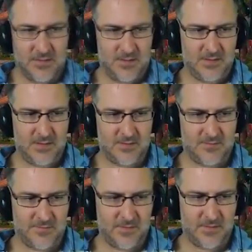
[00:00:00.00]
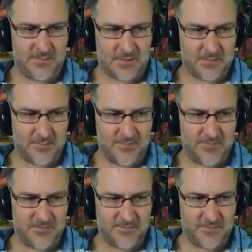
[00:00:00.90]
I hit the freedom. I gotta move
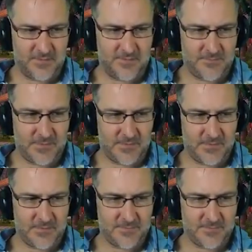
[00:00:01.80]
that freedom, I think.